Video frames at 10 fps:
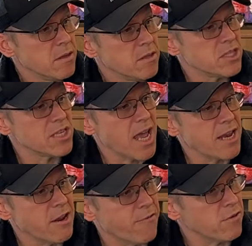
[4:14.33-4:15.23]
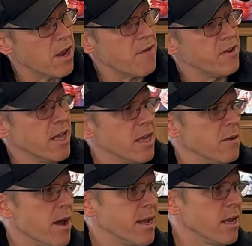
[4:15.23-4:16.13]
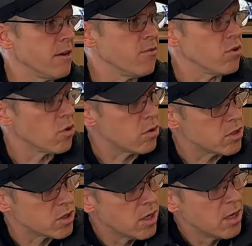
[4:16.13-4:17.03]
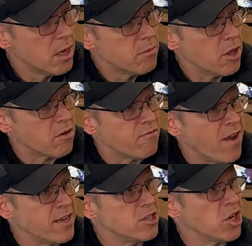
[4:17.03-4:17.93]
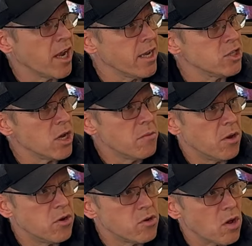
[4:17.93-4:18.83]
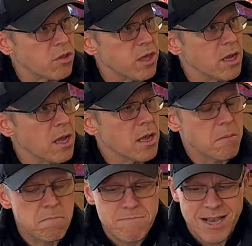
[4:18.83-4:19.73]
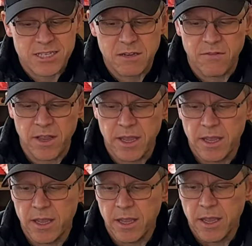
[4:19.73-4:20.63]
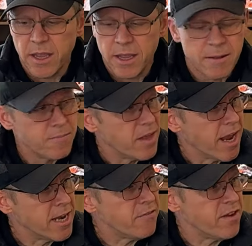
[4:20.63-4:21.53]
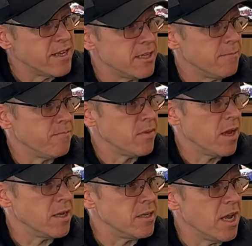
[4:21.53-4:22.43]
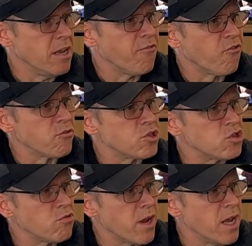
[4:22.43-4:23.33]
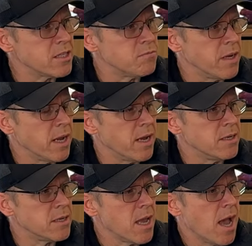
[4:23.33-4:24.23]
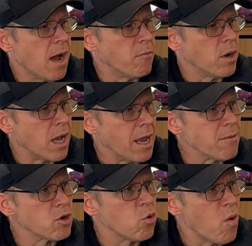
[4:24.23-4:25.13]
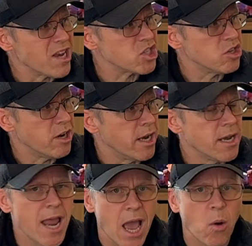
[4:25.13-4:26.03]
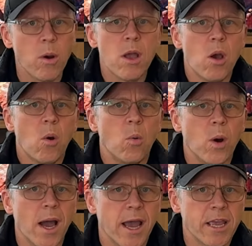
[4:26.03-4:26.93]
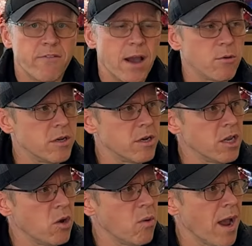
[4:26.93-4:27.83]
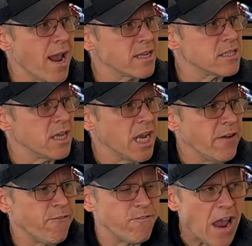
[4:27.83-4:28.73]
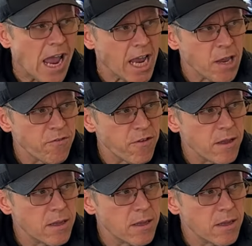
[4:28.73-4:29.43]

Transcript: Slight different. Every year you might get different colours, the odd vent change, but nothing massively innovating. And it frustrates me, and I am questioning now why, if I wanted a new XD5,